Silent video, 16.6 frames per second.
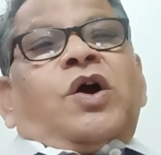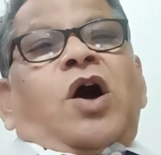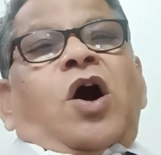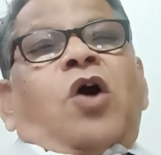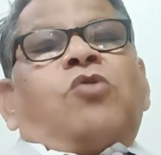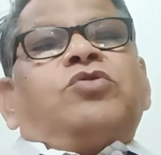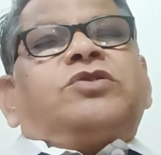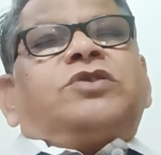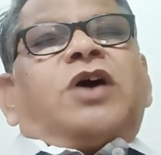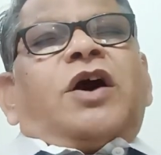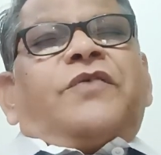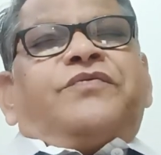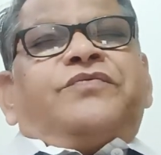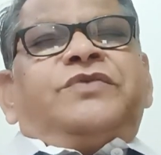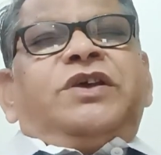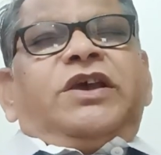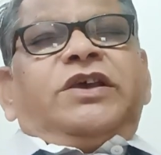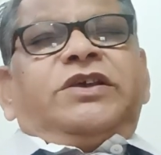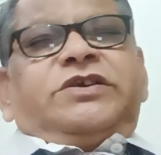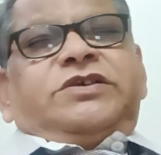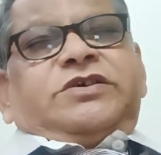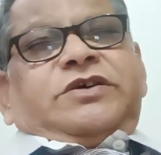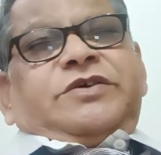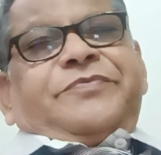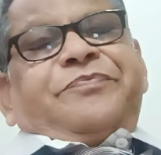out of
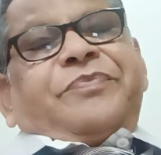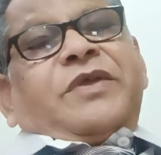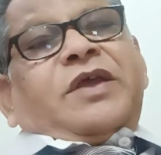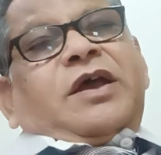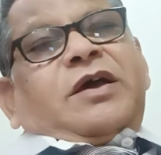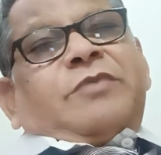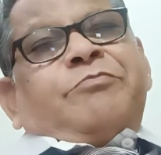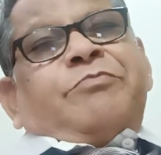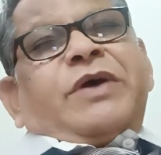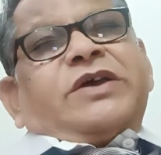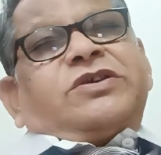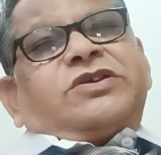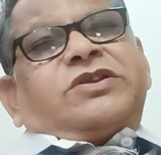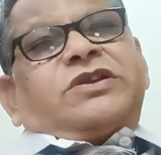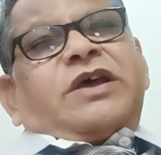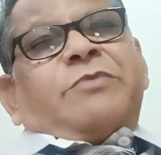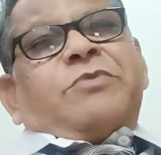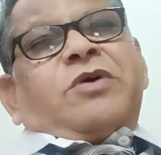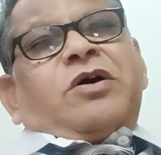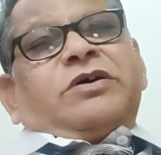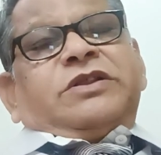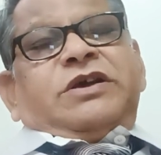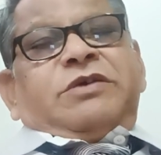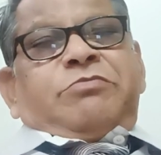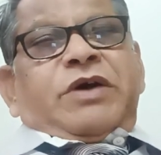these best
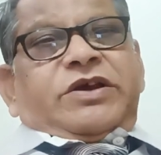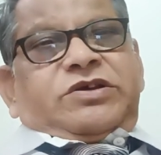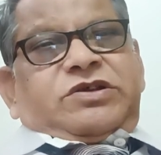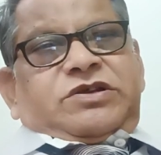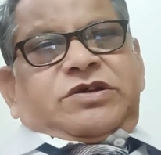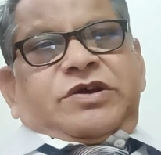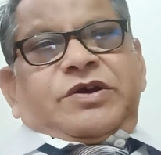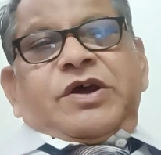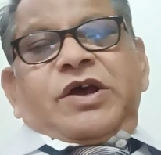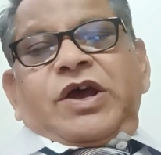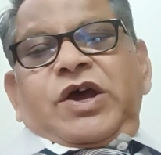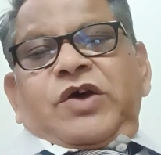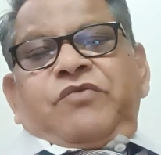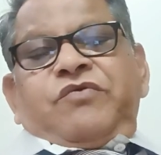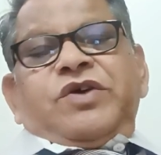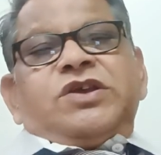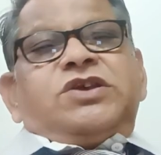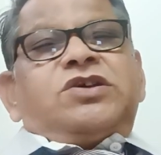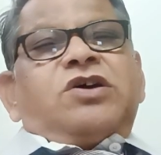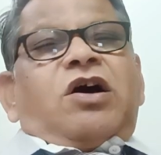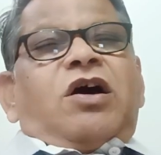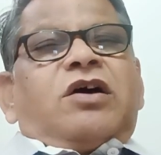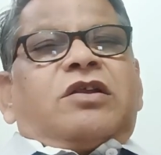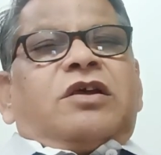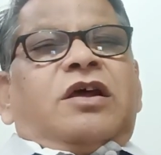among the best, which
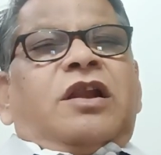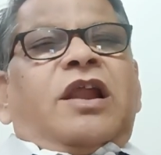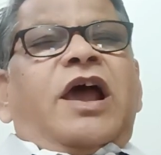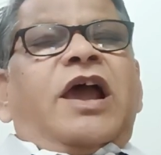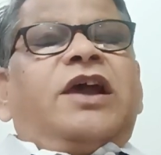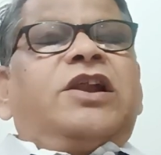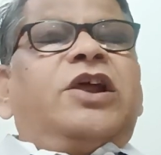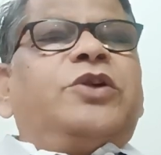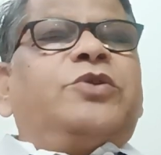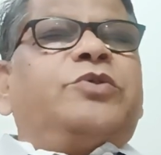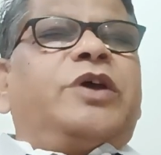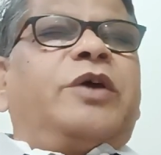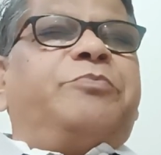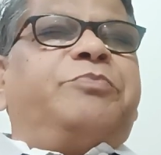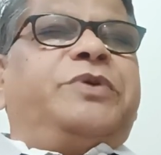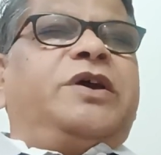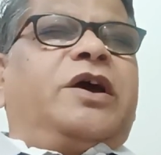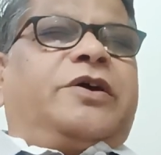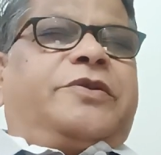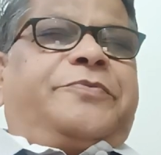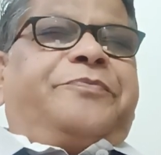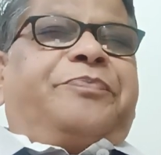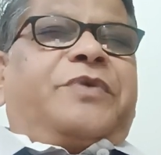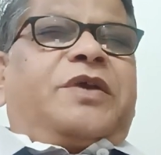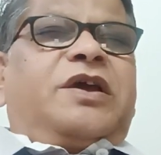are likely to appear
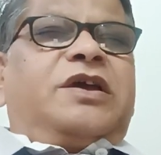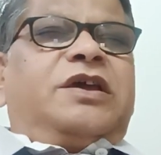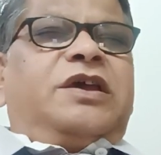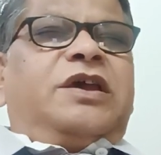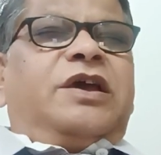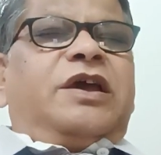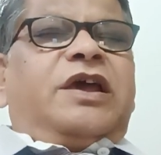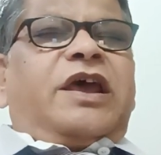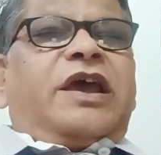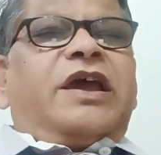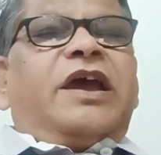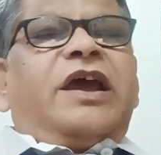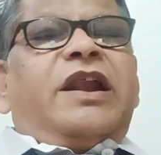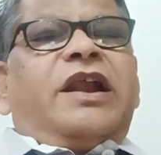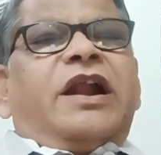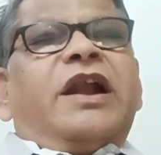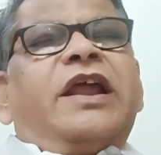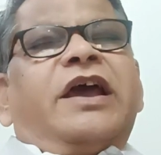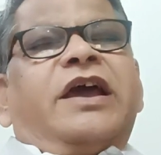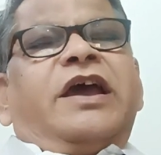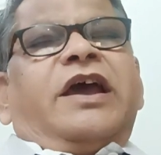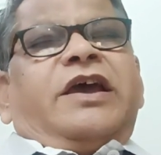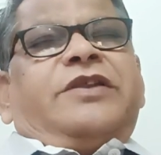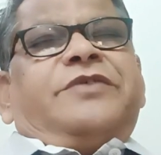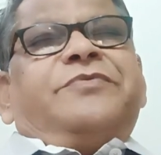again and
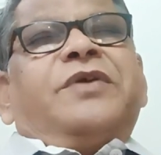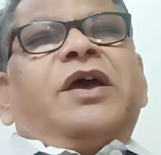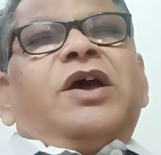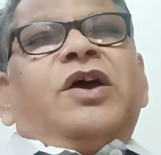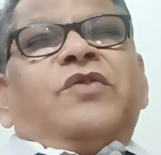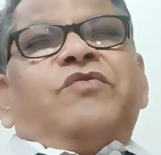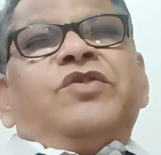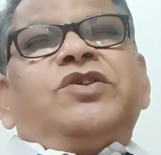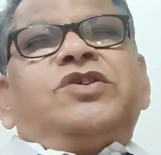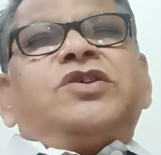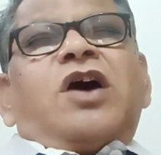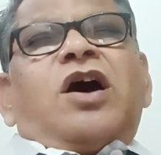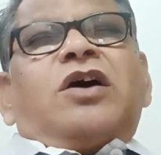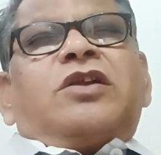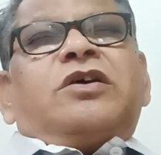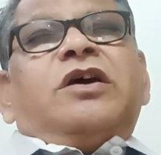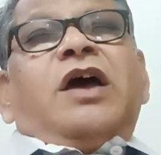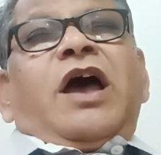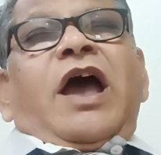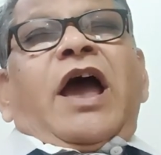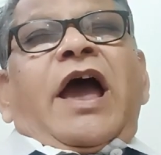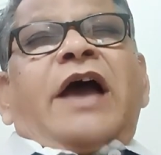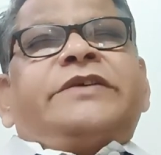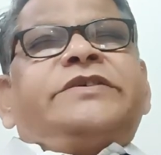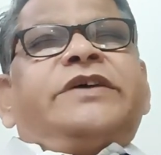again, which are
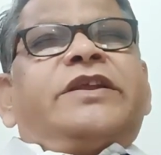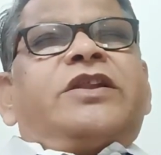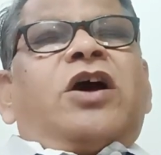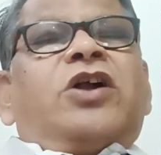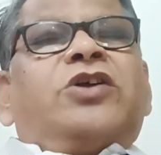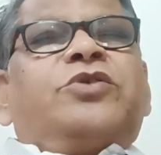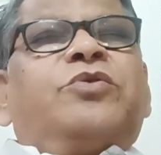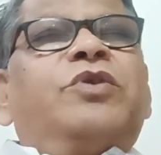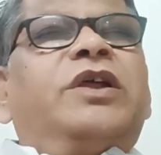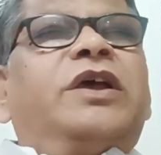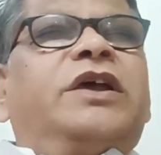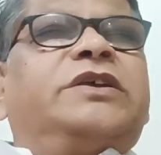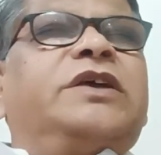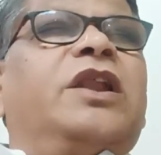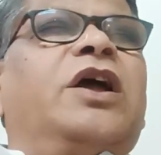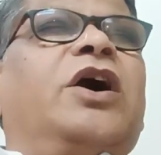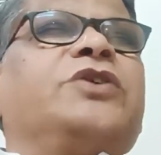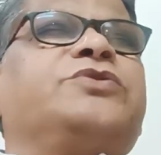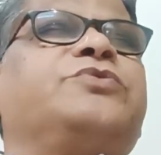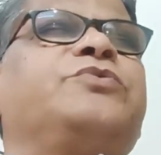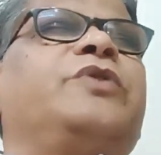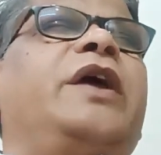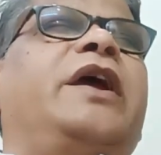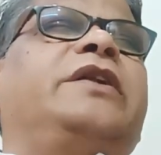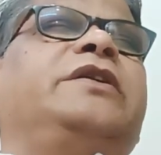as a not only as a law
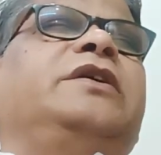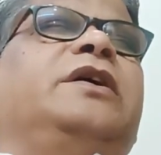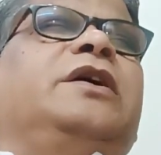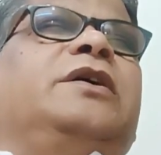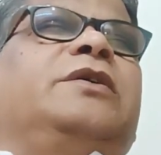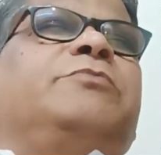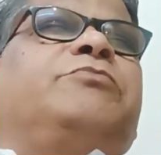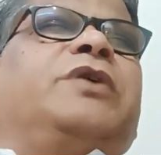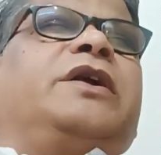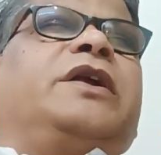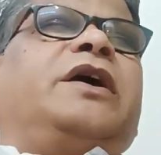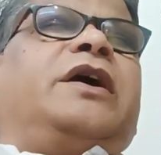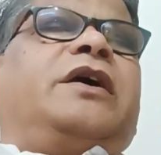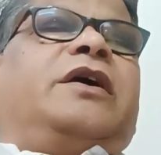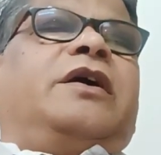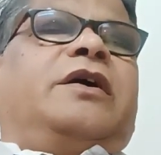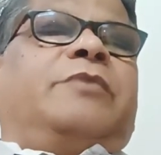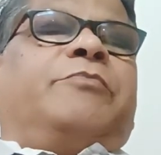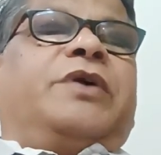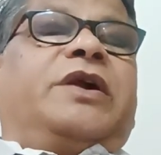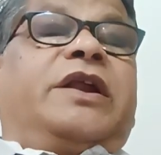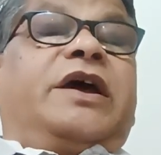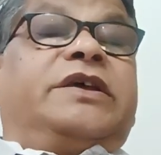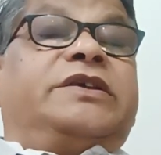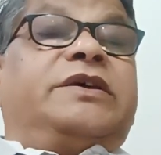student but
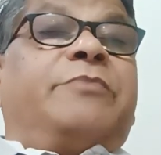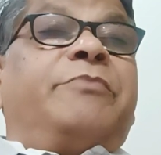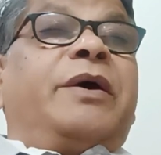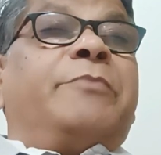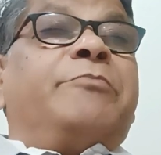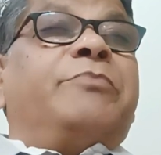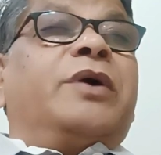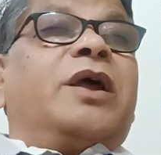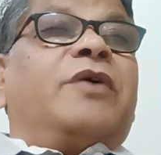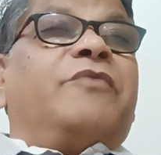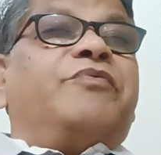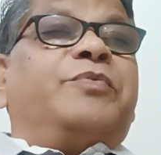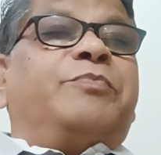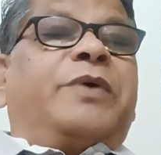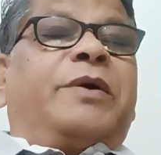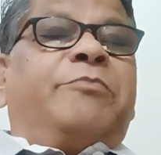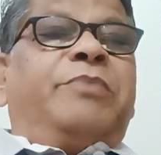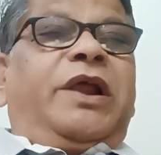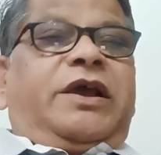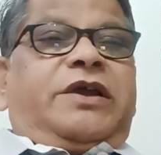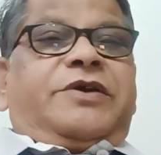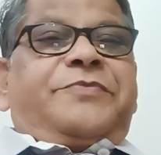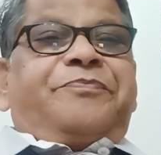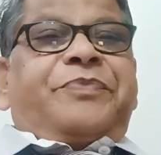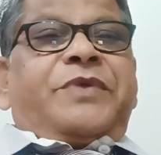as a member of
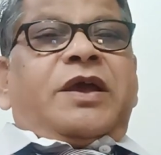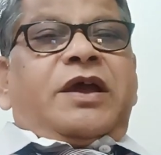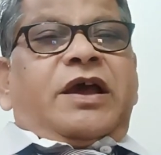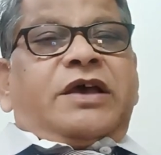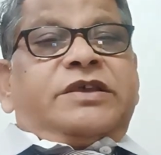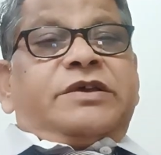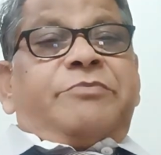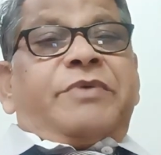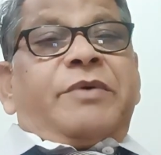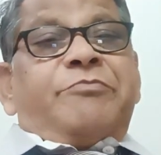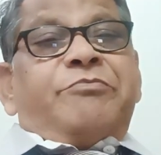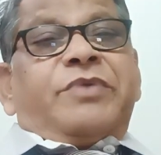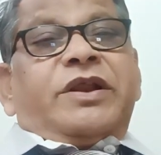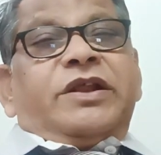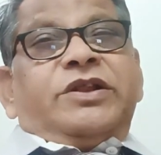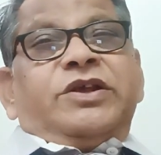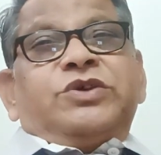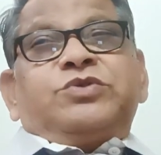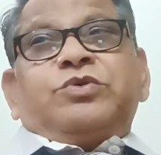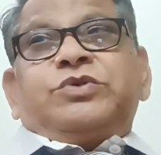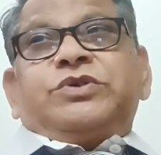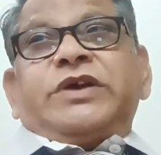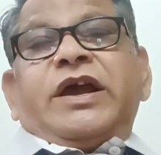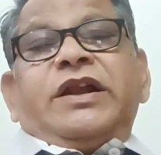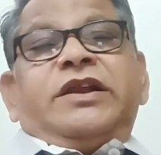public, as a member in the
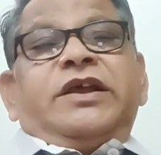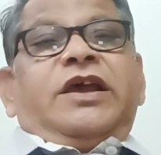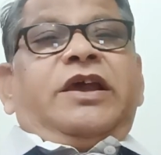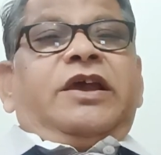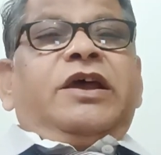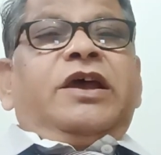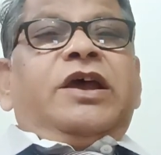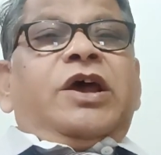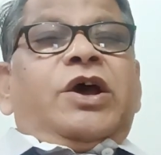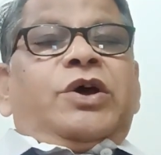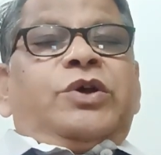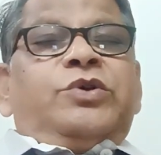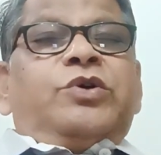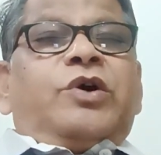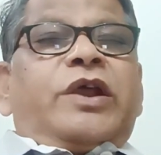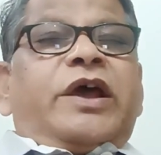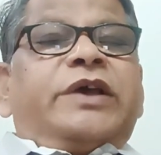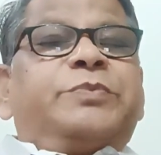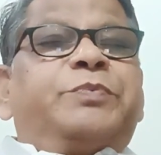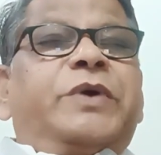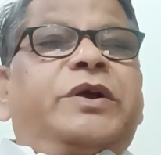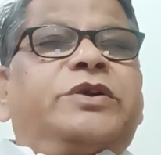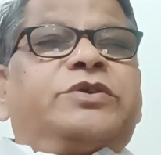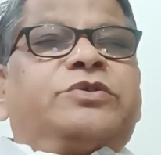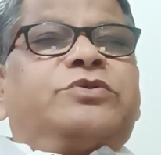society, you are
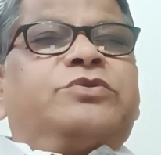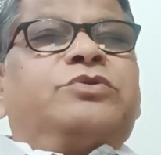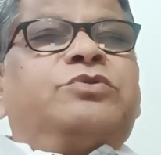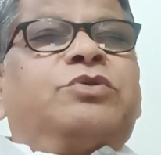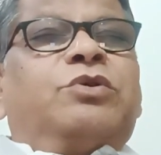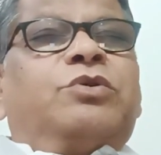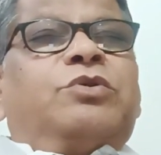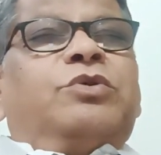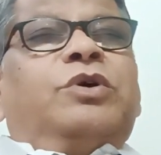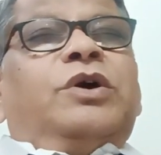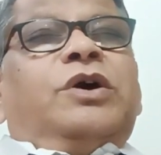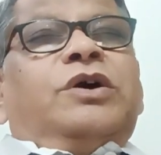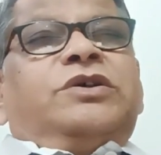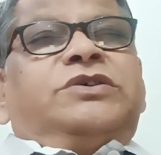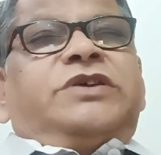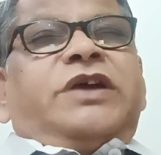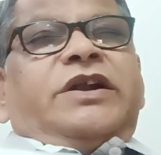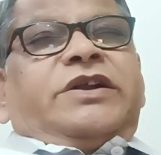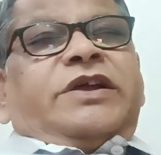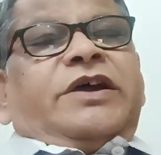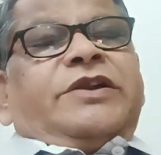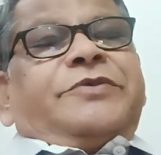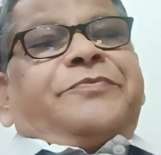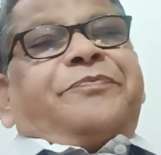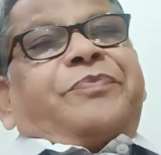expected to know
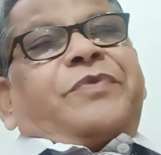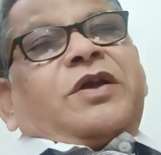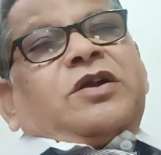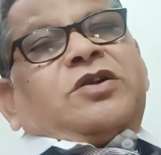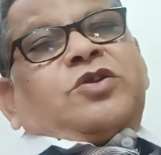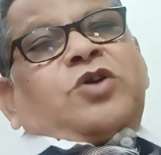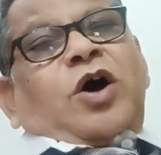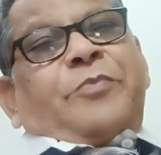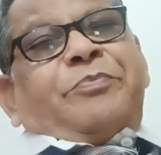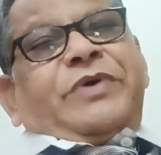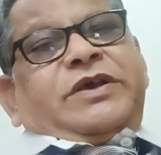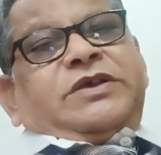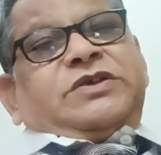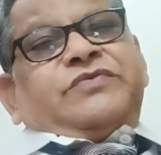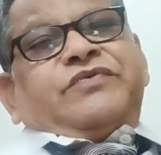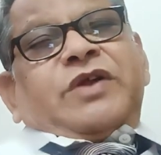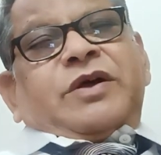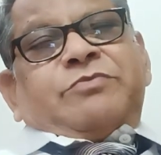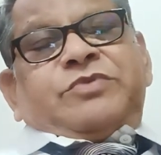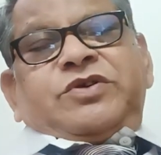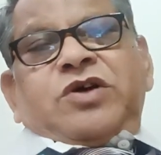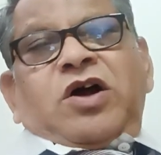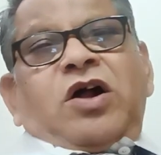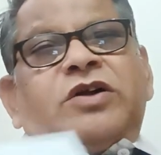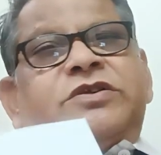certain topics
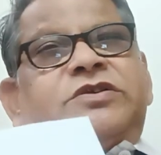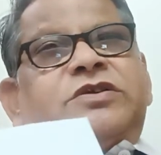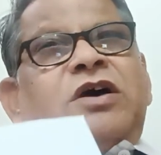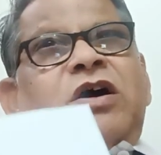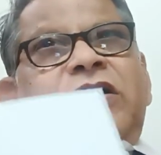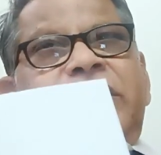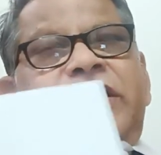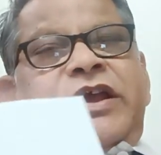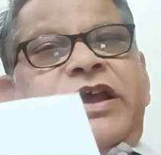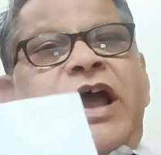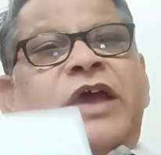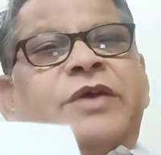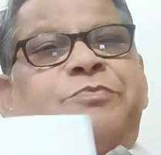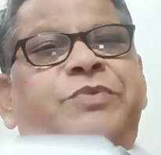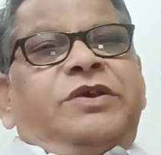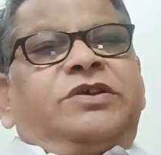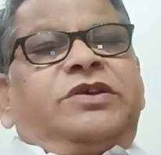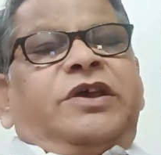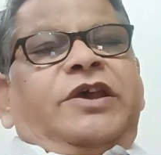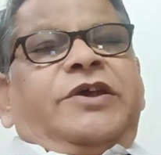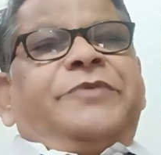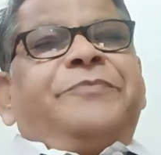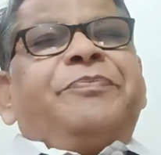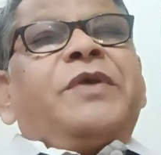from torts or IPC,